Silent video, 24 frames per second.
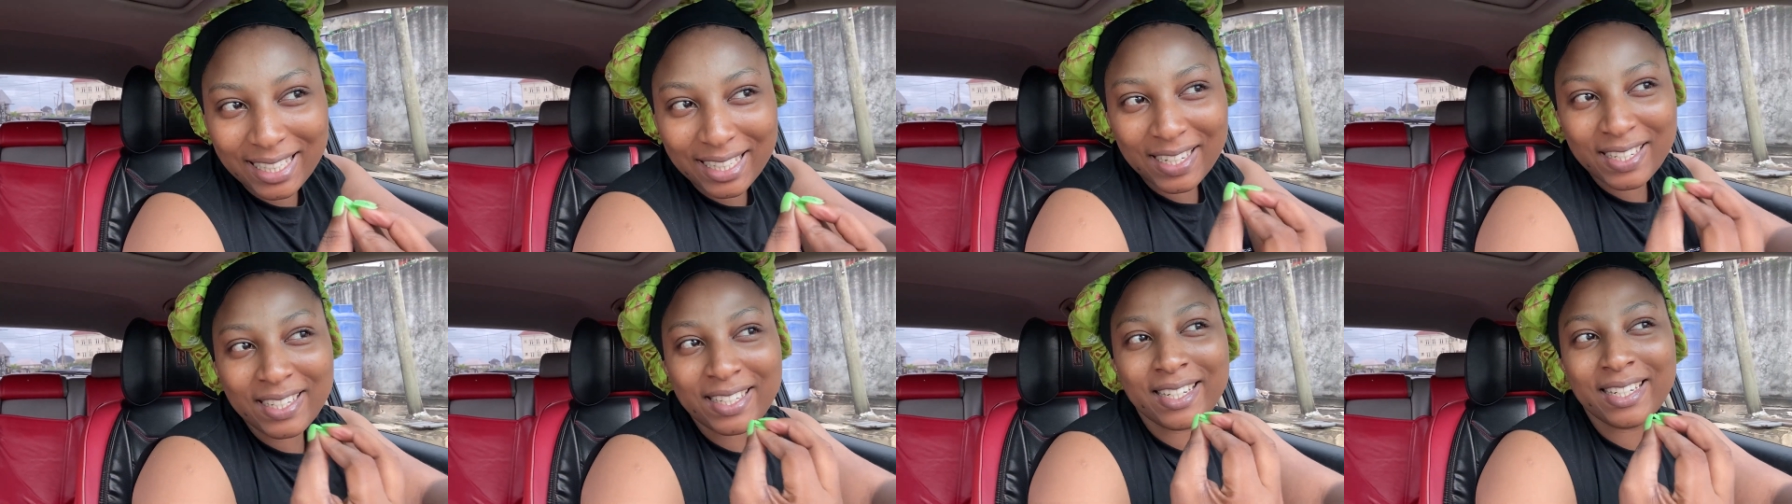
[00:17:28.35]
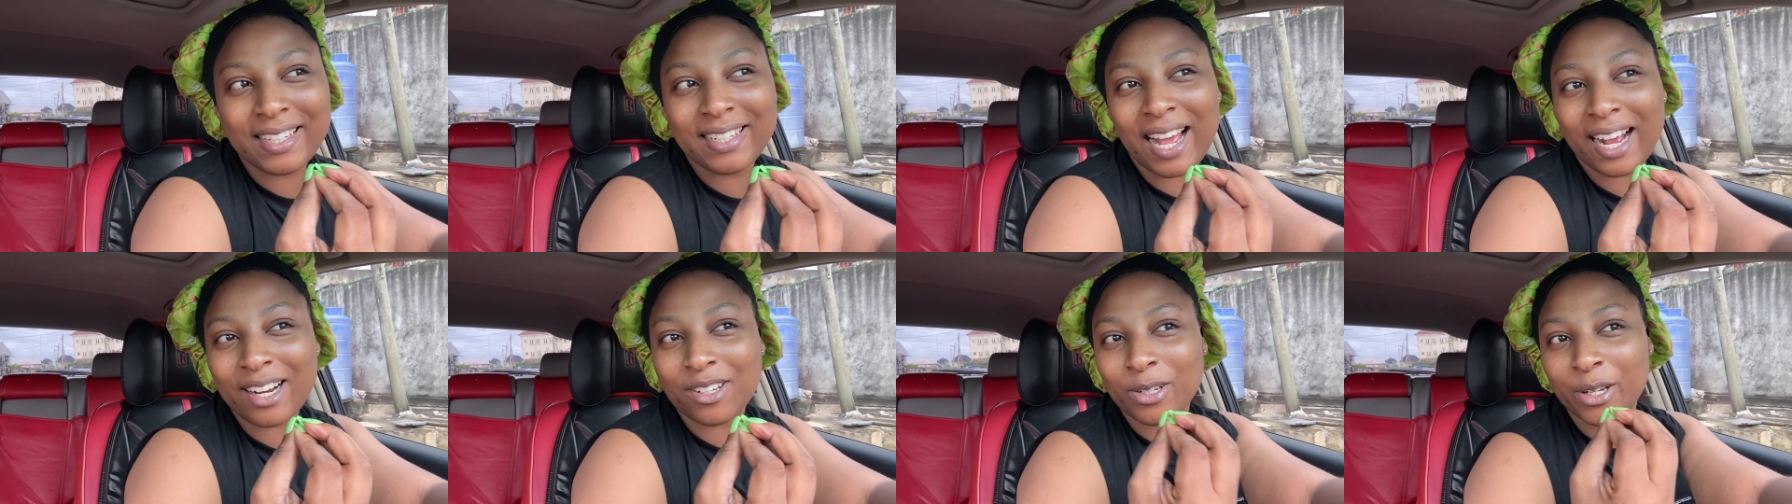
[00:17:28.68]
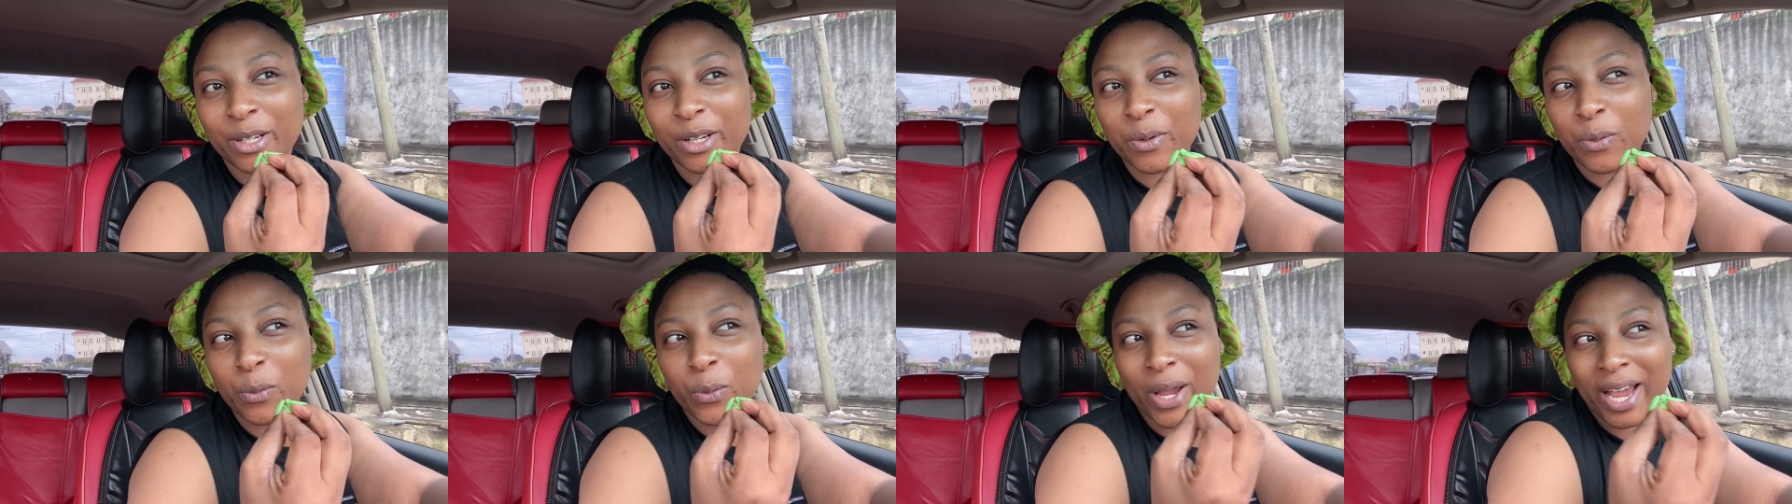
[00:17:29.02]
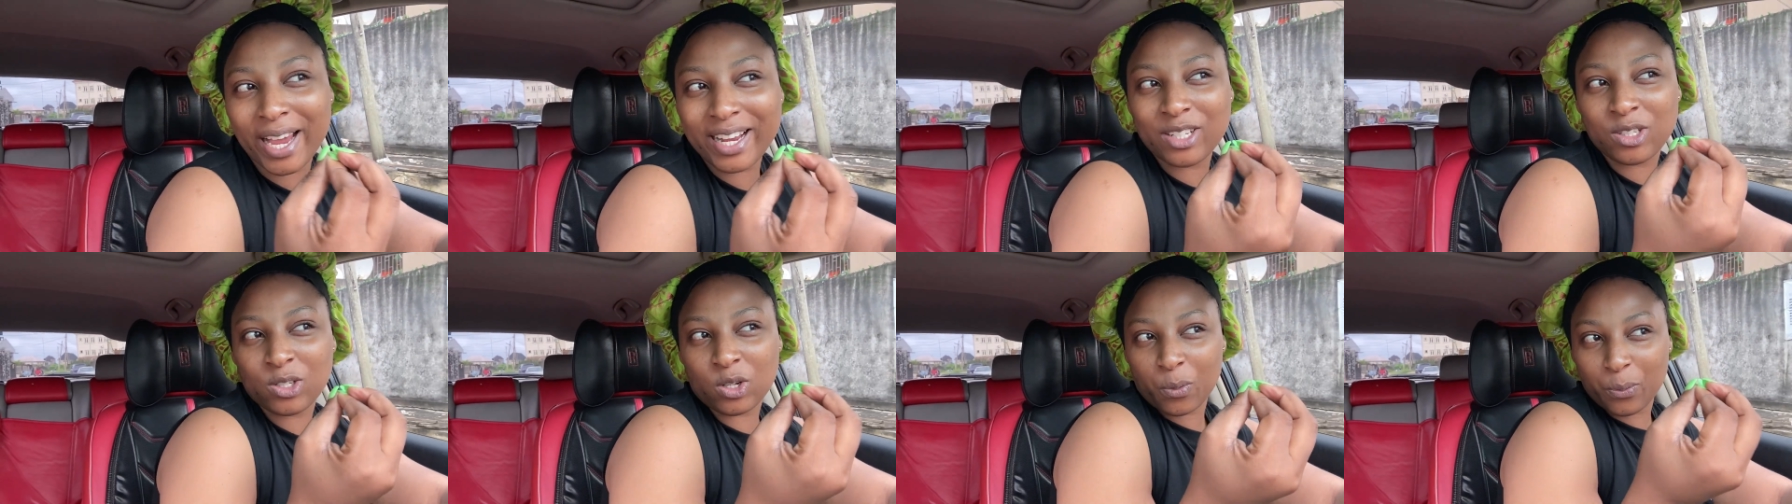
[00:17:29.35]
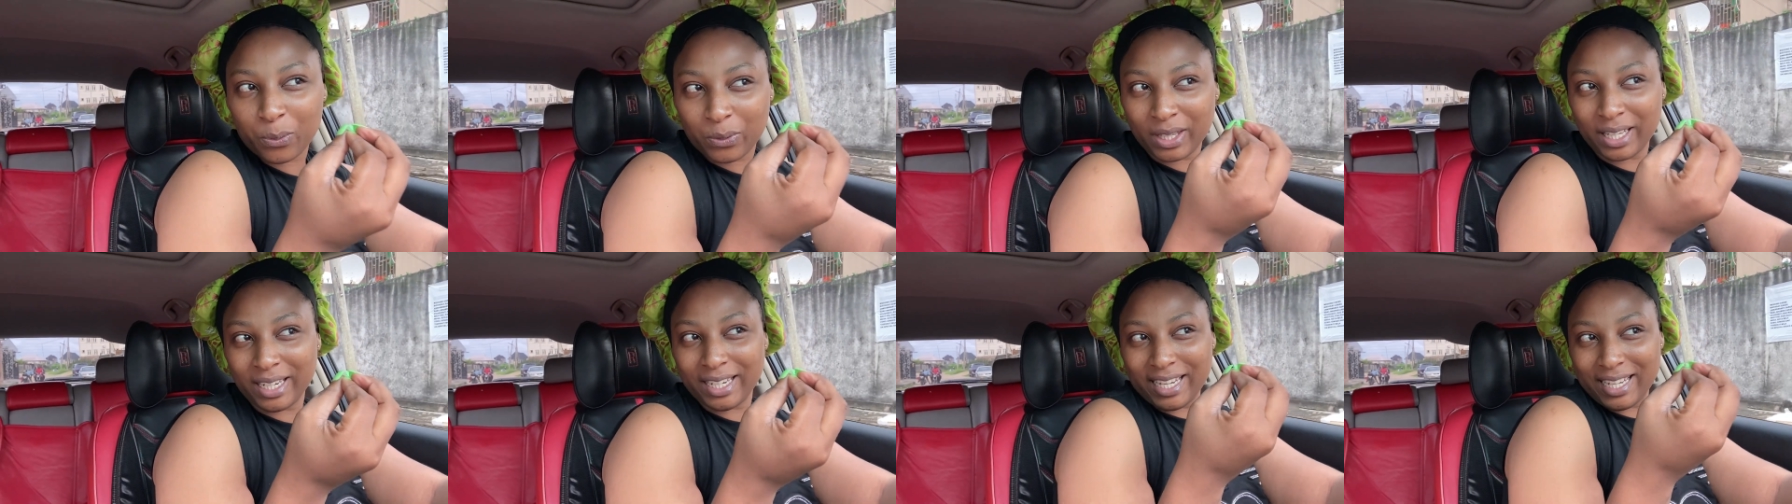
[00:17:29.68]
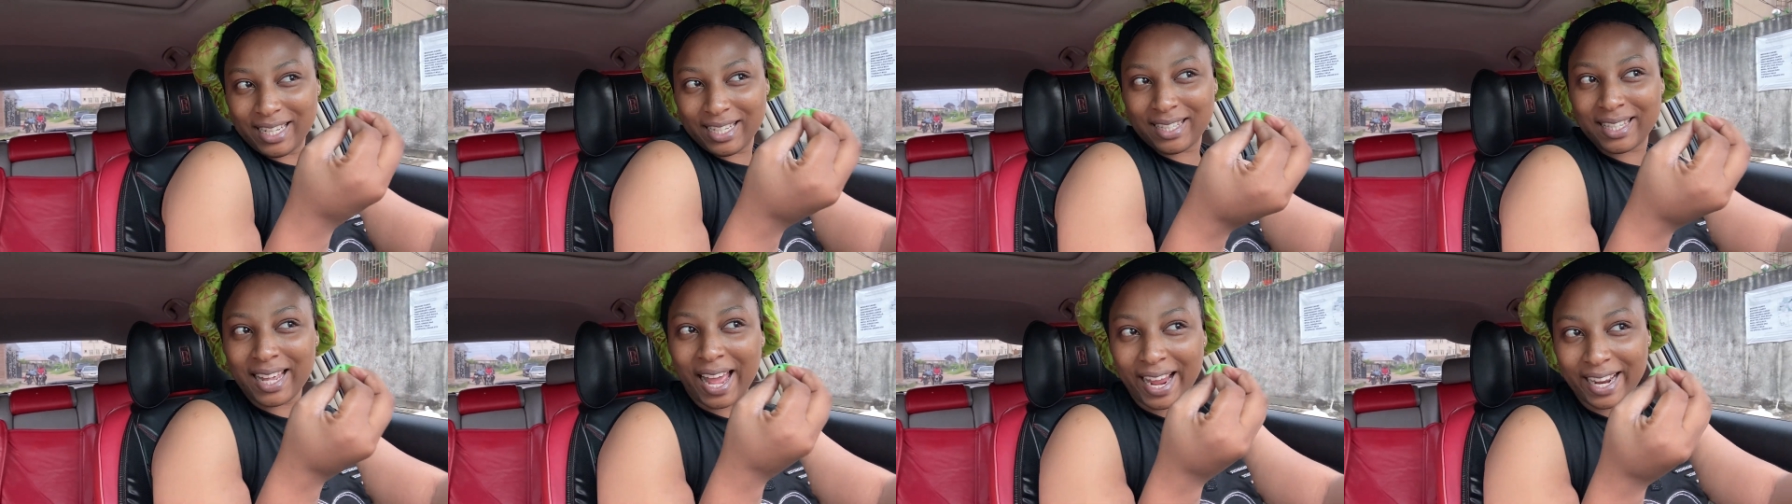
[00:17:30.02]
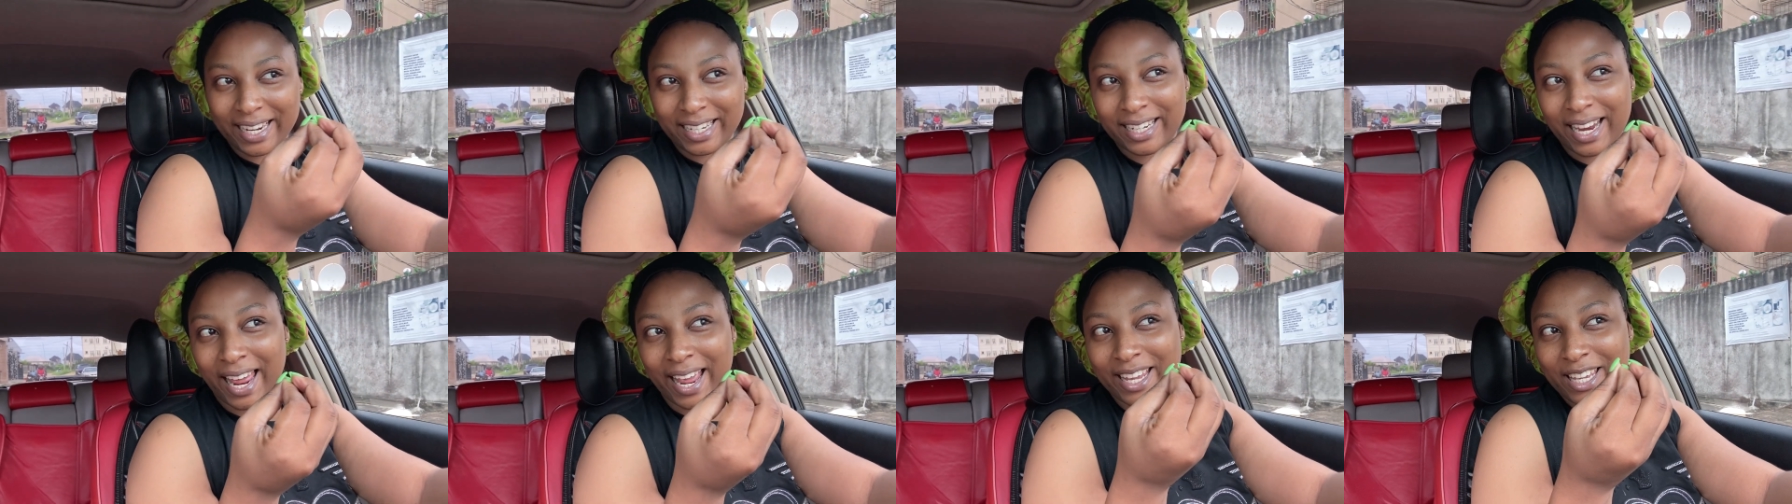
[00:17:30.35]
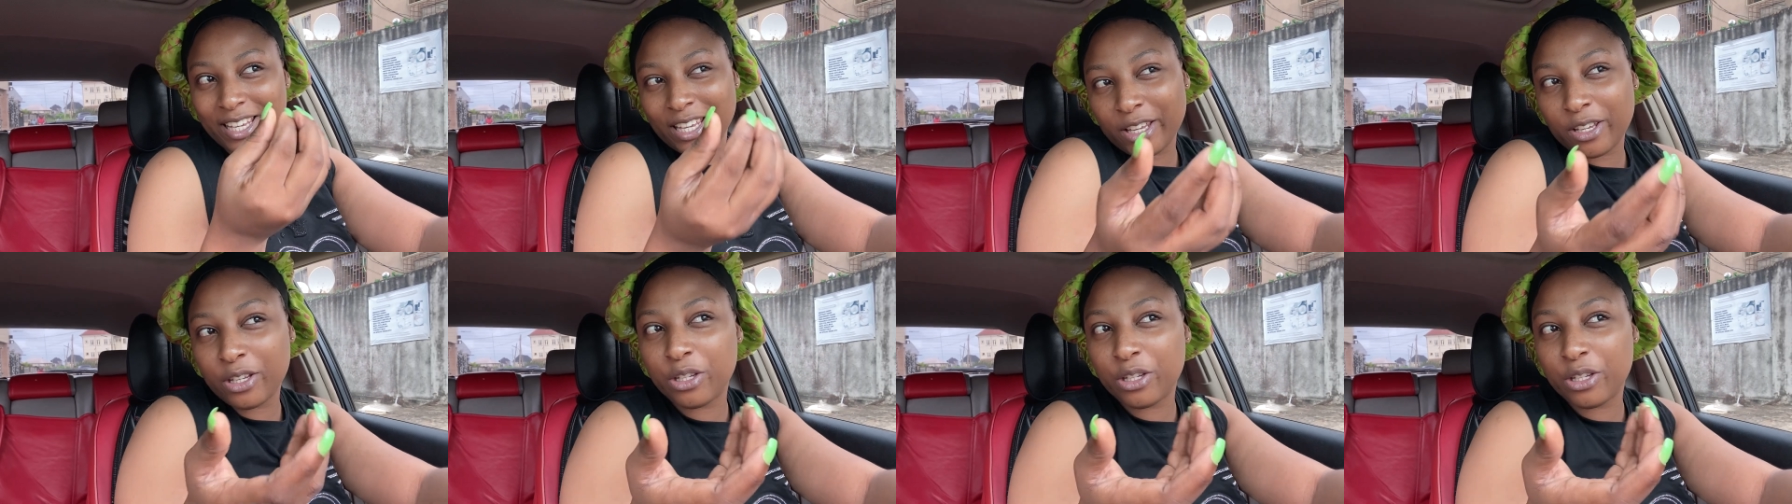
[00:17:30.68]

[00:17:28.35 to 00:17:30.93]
she's actually wearing something inside like